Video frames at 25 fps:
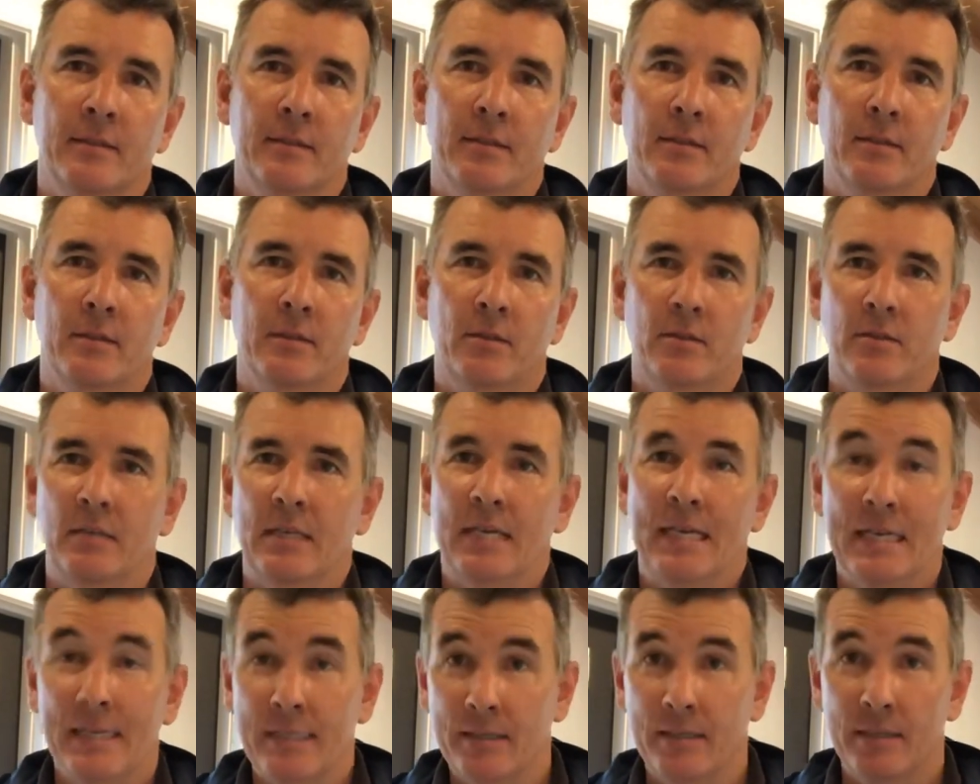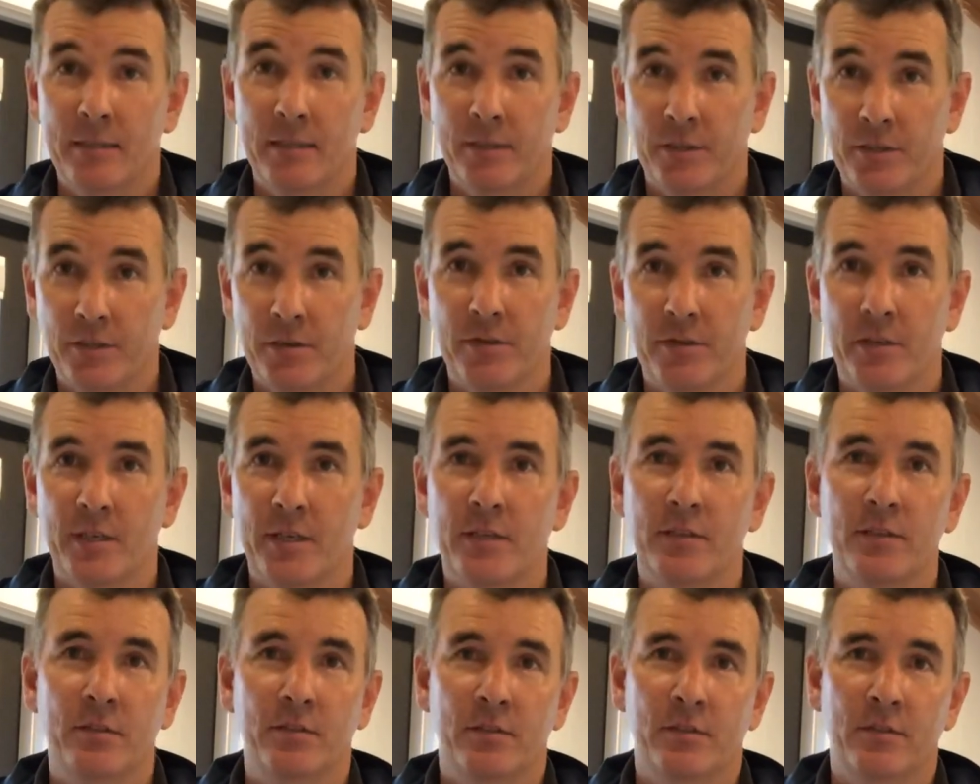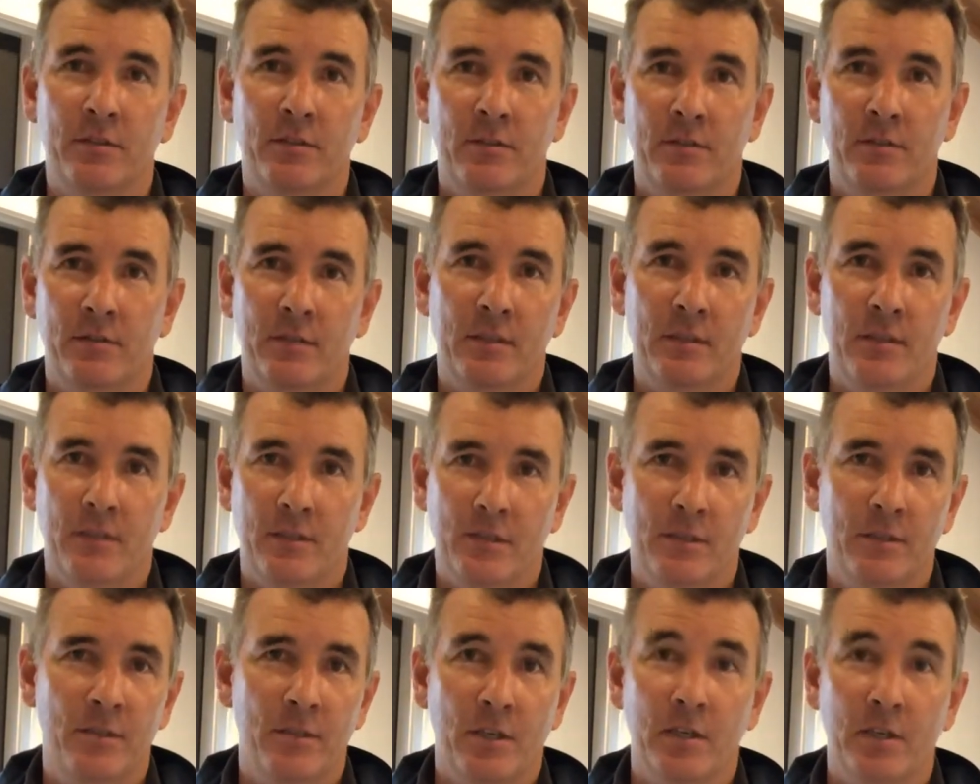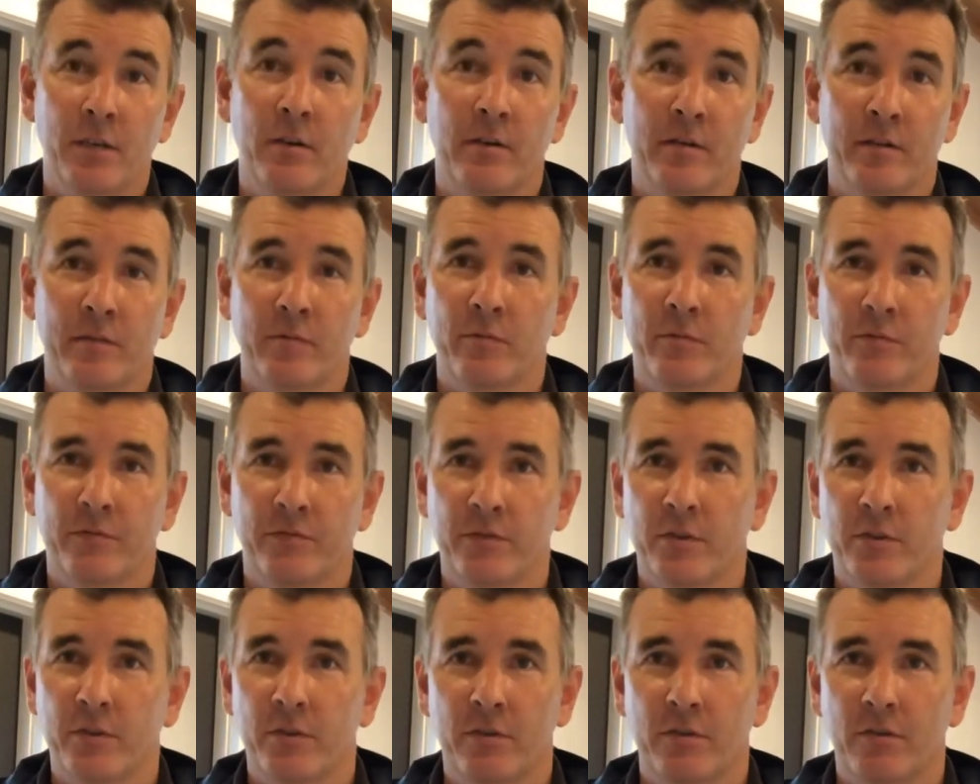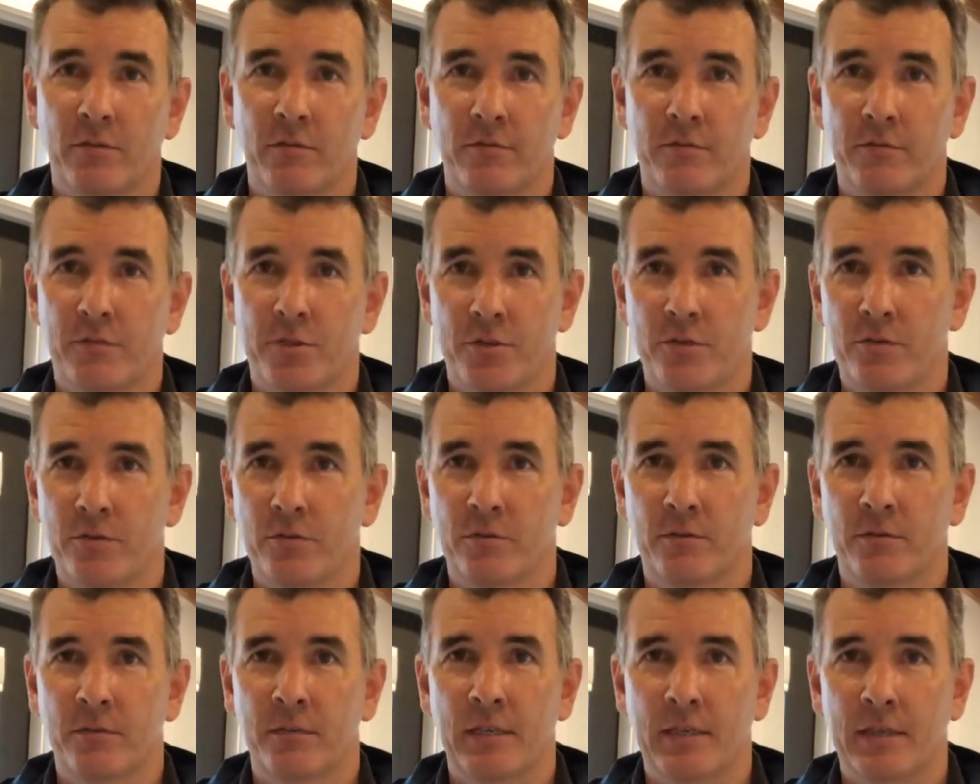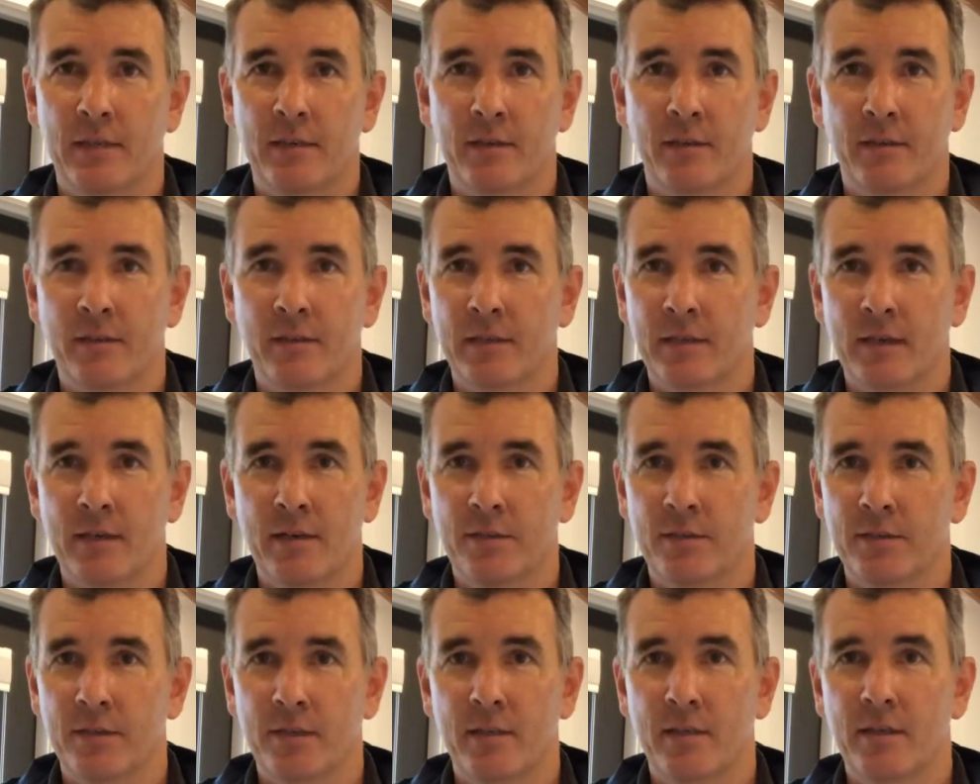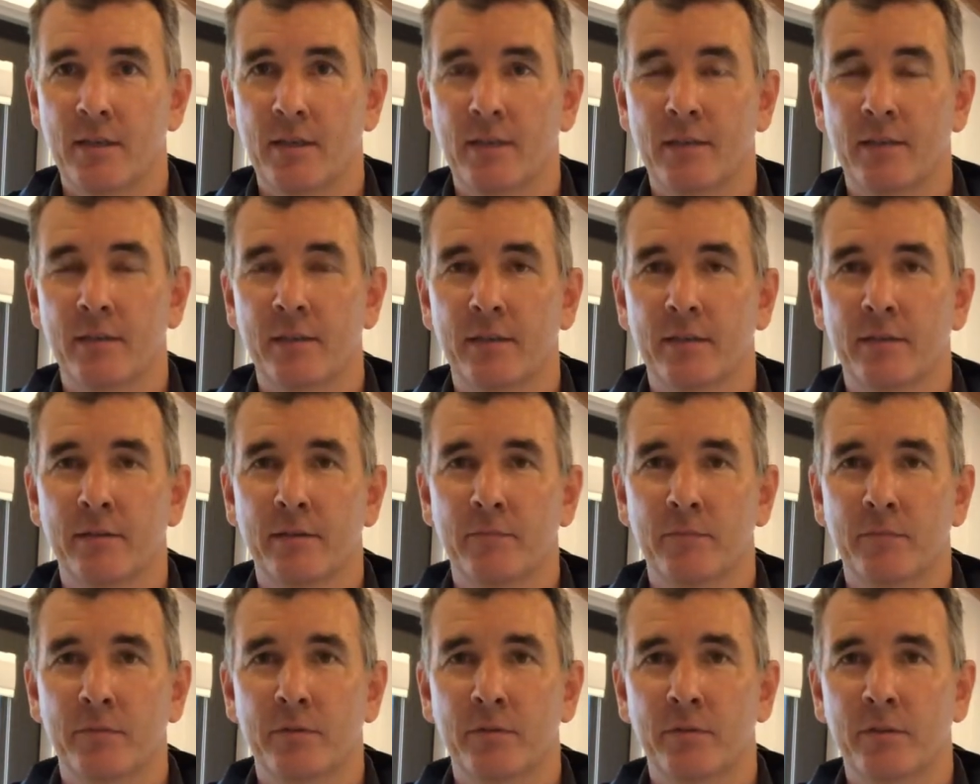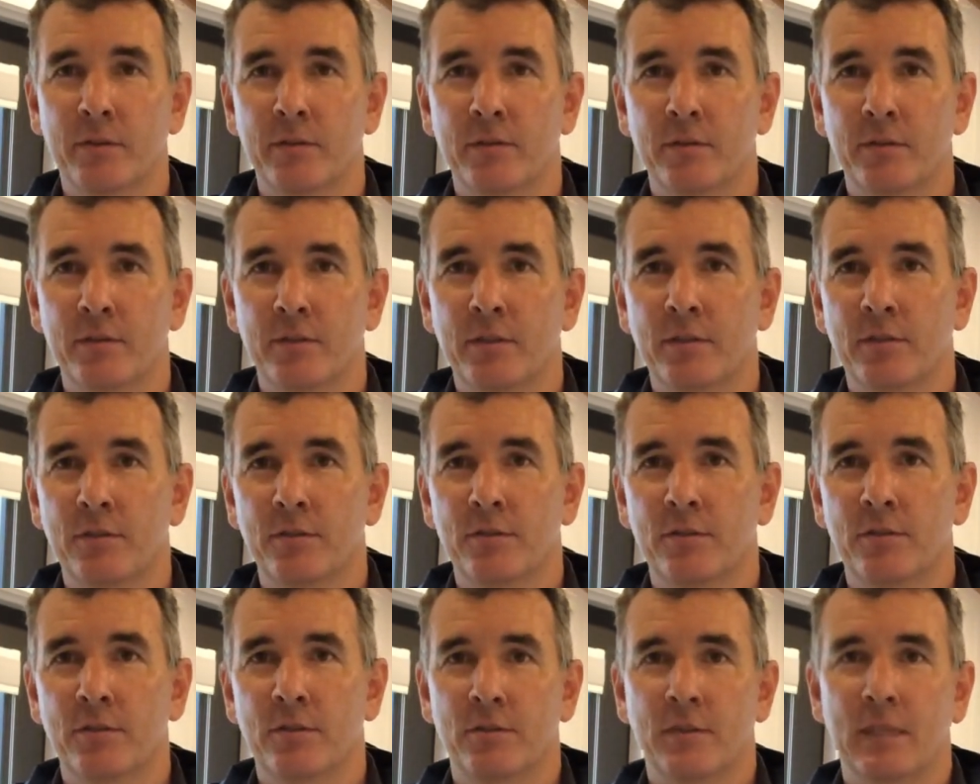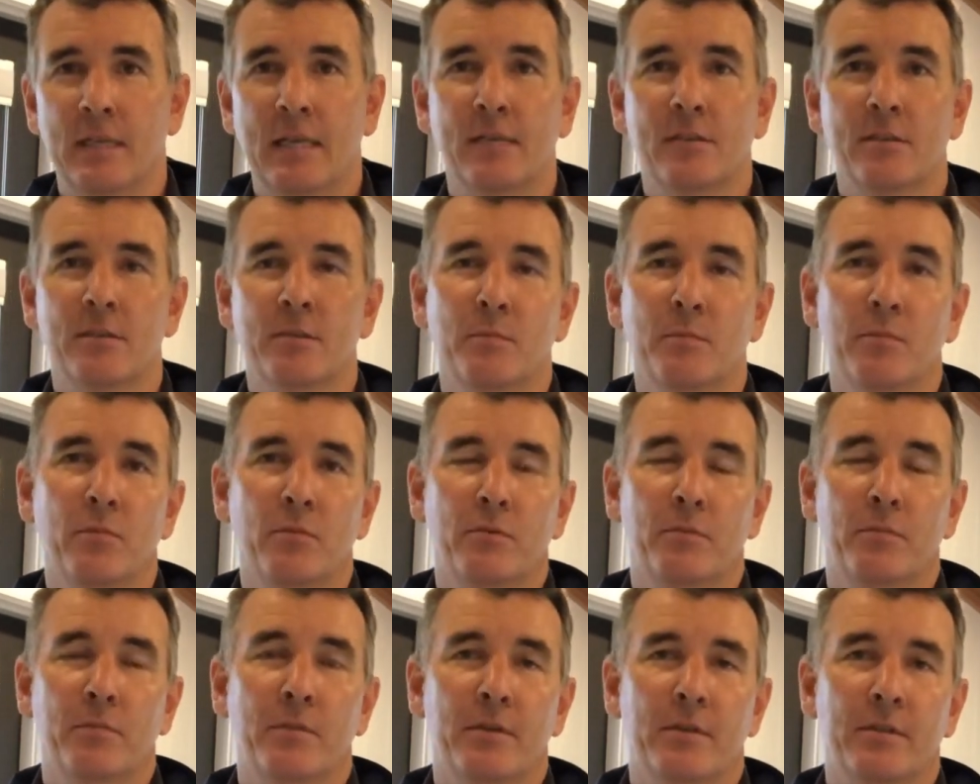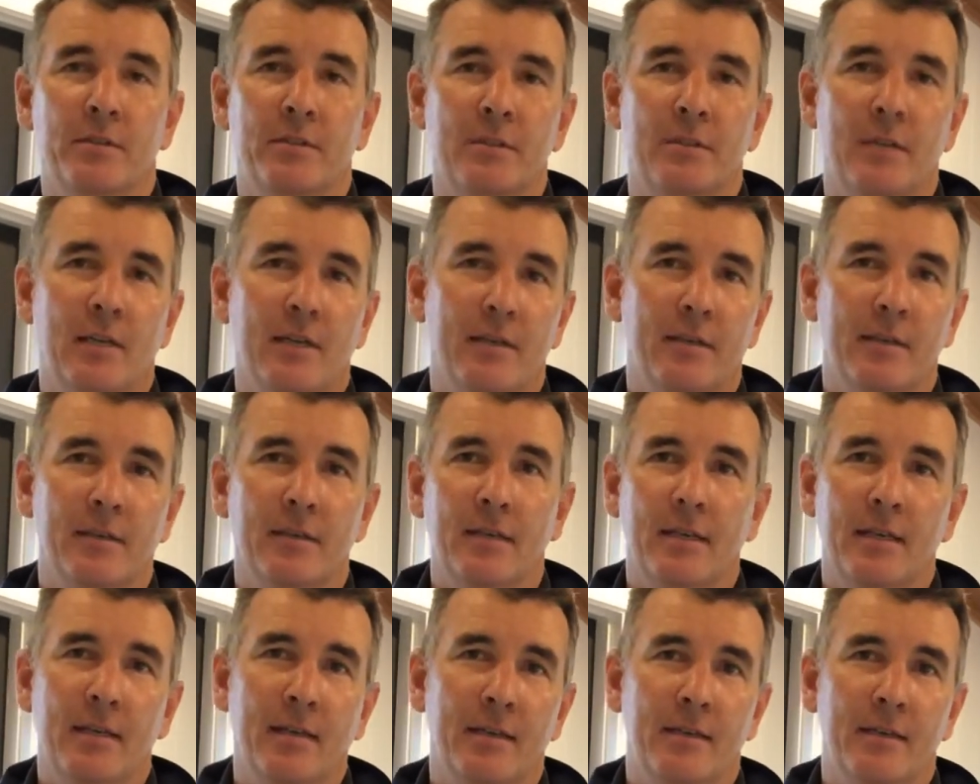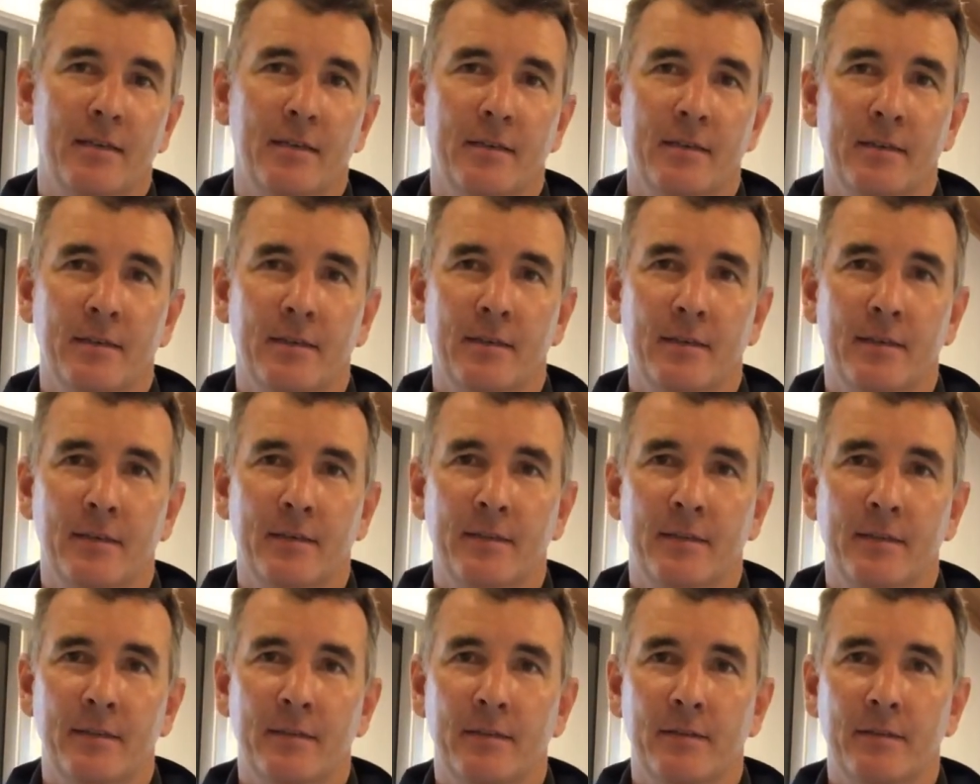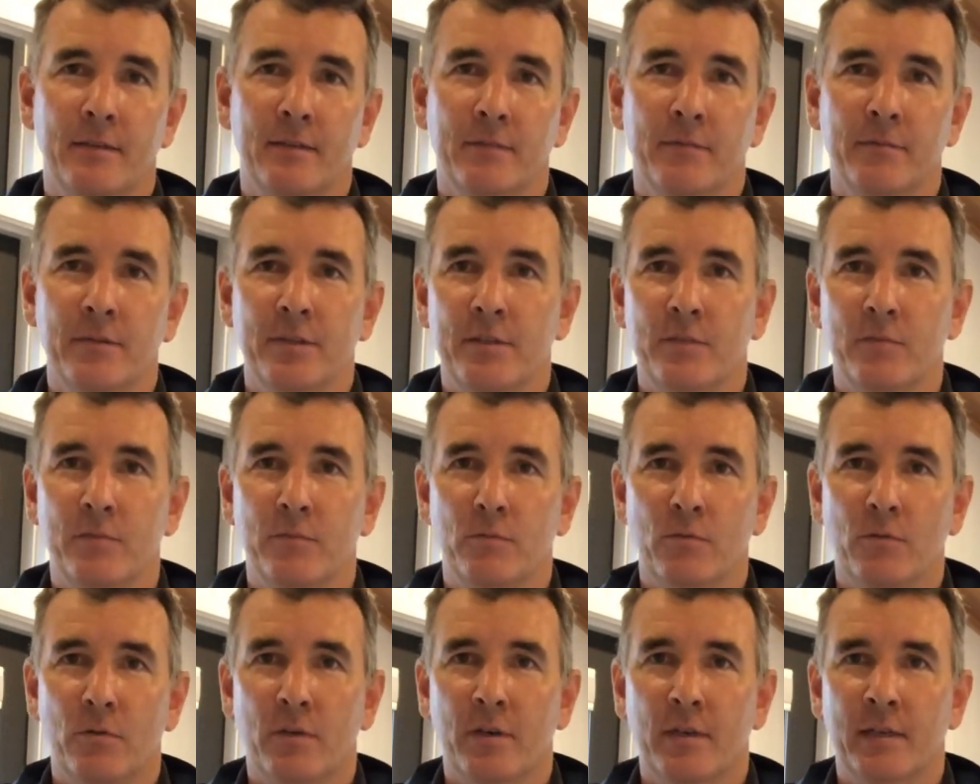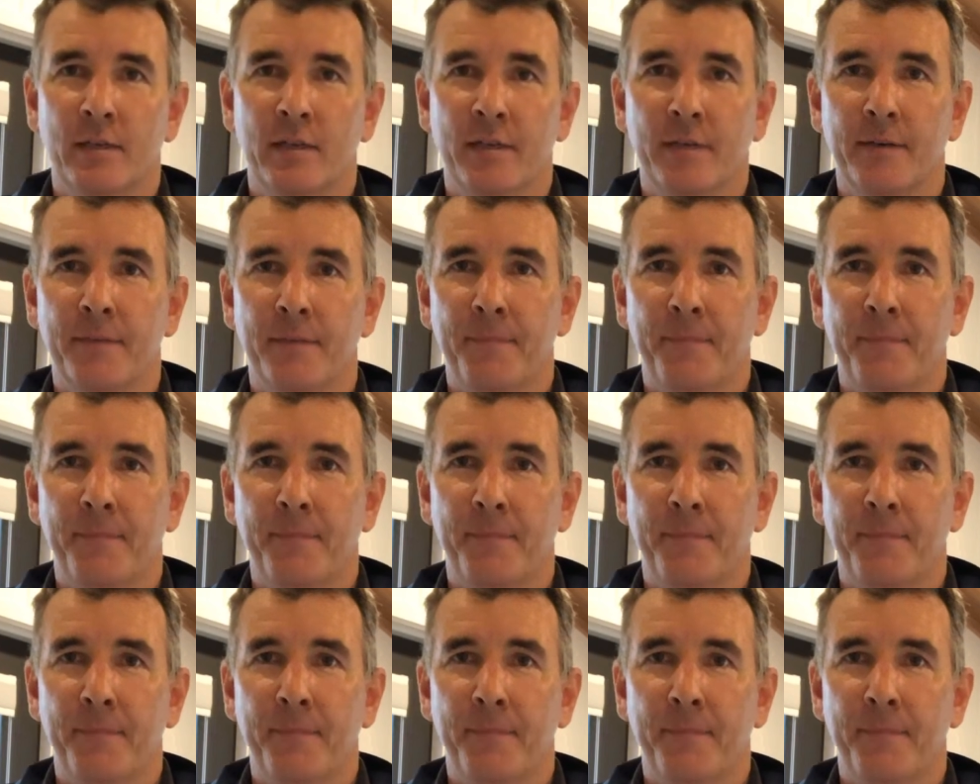on 18 degrees, the generator would have turned on for sure. I guarantee that. Like it's just unsupported by the sun, and the reason why